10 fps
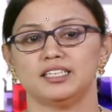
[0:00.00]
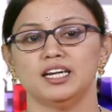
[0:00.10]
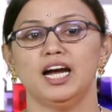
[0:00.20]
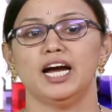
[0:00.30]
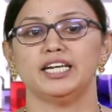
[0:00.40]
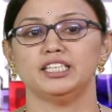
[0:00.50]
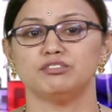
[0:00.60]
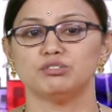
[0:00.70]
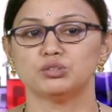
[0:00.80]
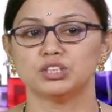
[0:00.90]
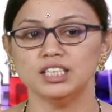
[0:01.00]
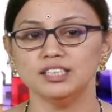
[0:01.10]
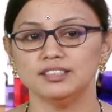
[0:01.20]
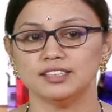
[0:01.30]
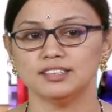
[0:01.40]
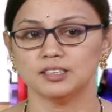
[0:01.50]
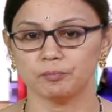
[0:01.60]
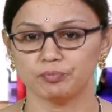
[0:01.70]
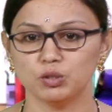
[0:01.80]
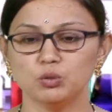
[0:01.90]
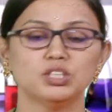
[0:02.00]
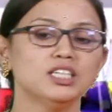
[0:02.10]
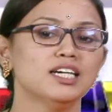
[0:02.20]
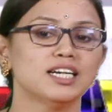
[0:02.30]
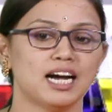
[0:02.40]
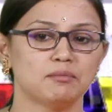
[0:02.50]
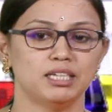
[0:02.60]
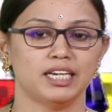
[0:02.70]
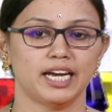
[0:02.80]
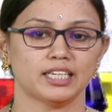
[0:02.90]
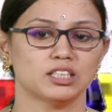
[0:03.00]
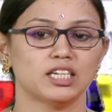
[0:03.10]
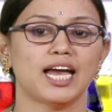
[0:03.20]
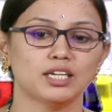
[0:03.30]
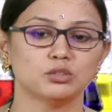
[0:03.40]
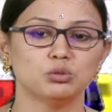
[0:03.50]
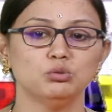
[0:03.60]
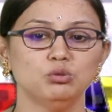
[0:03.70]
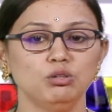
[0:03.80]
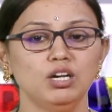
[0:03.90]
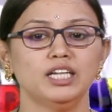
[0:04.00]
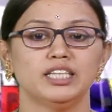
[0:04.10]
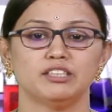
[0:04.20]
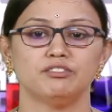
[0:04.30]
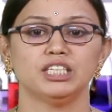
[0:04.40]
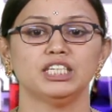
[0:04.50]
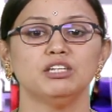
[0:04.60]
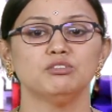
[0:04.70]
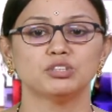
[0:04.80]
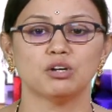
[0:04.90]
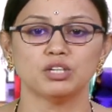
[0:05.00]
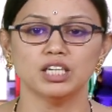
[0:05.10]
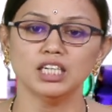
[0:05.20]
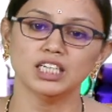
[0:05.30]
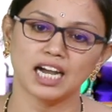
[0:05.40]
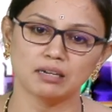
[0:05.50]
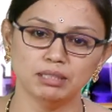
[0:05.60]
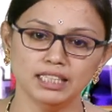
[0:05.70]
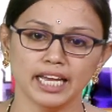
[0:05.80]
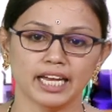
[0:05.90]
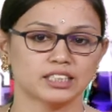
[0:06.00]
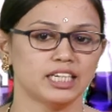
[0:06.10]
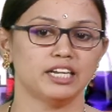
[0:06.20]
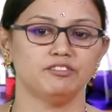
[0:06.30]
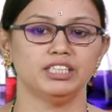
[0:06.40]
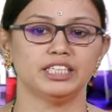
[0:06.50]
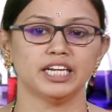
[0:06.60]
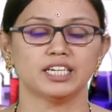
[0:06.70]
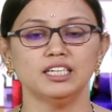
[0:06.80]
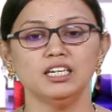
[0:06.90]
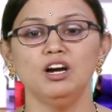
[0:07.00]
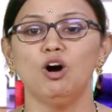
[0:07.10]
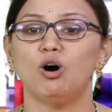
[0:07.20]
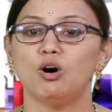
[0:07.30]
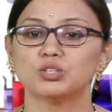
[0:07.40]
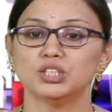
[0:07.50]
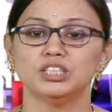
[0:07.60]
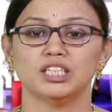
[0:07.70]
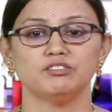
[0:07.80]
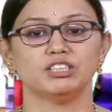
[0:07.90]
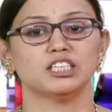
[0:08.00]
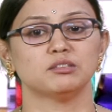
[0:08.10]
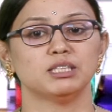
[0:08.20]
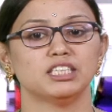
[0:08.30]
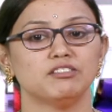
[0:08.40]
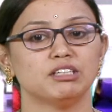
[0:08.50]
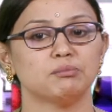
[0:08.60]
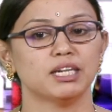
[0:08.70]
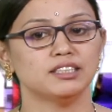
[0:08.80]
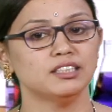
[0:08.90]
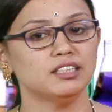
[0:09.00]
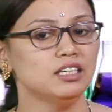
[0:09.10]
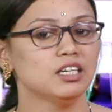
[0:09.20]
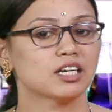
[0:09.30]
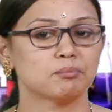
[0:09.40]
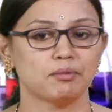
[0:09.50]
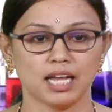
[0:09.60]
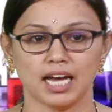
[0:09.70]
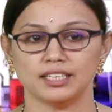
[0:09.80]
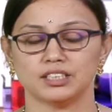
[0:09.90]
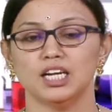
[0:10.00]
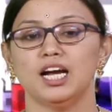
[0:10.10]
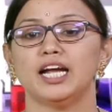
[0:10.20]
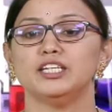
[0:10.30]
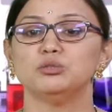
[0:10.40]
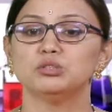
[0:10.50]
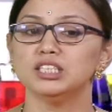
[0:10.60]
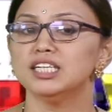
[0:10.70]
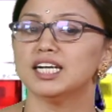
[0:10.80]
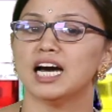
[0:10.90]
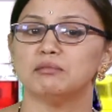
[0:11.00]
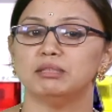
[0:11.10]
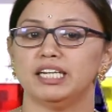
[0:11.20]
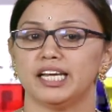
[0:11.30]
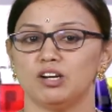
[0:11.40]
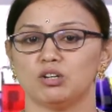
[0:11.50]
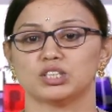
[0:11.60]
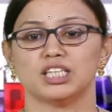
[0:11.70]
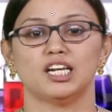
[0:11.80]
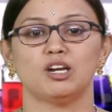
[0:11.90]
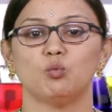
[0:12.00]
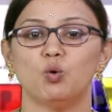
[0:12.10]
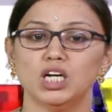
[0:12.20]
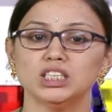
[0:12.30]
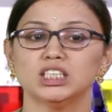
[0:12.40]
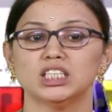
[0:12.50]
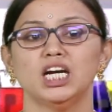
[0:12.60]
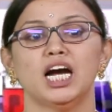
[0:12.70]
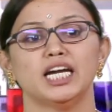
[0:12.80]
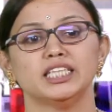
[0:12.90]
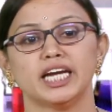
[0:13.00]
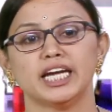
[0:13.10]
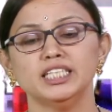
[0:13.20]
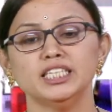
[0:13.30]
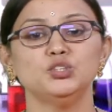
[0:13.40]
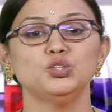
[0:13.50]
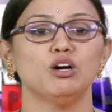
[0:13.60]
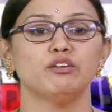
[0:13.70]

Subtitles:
And if you see this, using a carbon dioxide, as you know that we gives out a carbon dioxide and we take a oxygen which has been given by the plants, and using a carbon dioxide, water and the energy of a